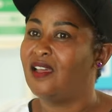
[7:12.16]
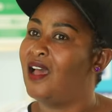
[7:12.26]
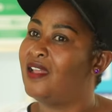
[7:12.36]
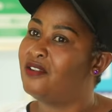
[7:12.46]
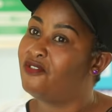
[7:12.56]

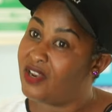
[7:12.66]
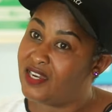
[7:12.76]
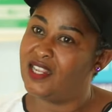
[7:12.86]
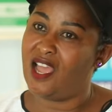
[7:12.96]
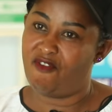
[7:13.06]
and
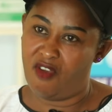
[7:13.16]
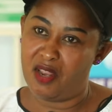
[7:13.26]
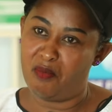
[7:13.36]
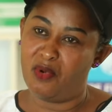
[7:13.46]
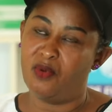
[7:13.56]
readily
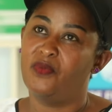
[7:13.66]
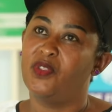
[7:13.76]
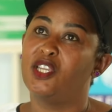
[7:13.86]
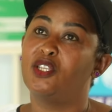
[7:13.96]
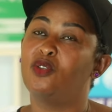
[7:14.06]
available.
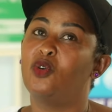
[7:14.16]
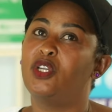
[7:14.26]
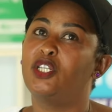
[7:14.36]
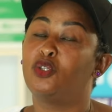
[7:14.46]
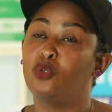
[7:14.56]
So
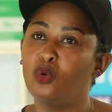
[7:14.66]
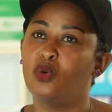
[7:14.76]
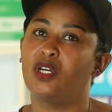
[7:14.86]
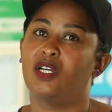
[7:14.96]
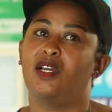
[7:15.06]
it
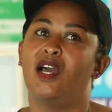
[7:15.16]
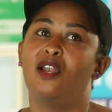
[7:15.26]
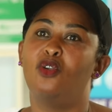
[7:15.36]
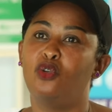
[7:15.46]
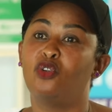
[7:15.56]
took
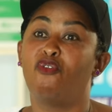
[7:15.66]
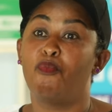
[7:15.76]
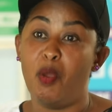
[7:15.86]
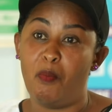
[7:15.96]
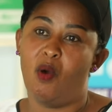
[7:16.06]
a lot
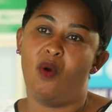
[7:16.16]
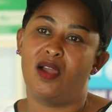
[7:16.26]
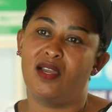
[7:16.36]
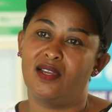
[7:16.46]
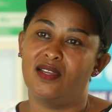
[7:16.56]
of
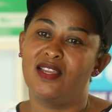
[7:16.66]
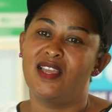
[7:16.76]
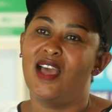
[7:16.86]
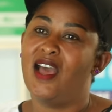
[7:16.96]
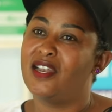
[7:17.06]
paperwork
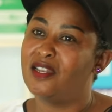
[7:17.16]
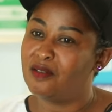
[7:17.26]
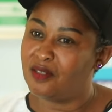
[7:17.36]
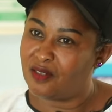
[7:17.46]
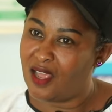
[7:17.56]
and
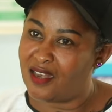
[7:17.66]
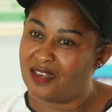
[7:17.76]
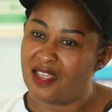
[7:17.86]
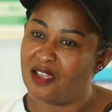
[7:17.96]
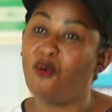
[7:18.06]

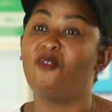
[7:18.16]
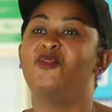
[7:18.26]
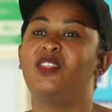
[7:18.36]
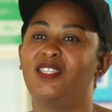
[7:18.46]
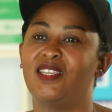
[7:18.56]

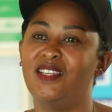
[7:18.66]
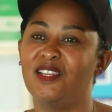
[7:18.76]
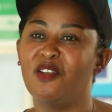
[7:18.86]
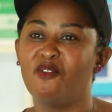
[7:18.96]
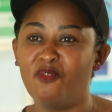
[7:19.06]

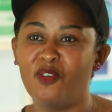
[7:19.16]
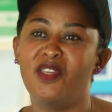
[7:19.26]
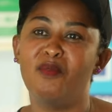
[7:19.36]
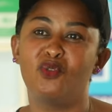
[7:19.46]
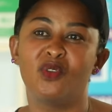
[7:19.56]
convincing for
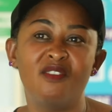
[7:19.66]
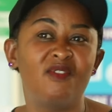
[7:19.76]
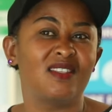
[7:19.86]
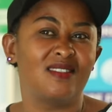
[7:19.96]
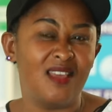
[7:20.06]
them to
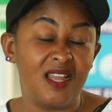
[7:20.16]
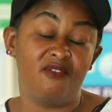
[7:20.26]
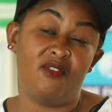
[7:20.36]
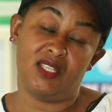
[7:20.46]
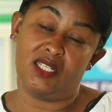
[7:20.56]
give us that
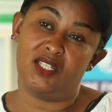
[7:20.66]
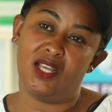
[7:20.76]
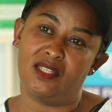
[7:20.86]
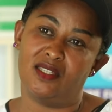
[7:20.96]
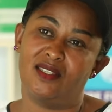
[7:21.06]
first
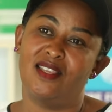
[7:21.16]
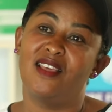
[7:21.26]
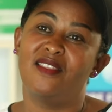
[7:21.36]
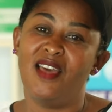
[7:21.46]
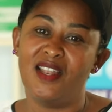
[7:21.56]
chance,
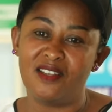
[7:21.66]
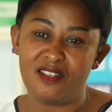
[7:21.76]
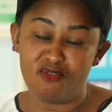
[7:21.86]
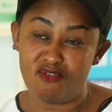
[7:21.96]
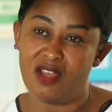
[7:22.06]

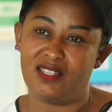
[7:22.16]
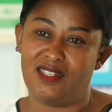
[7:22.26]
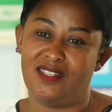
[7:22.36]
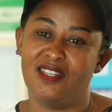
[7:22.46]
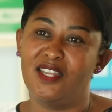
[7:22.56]
that
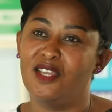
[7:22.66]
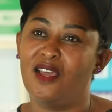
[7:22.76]
trust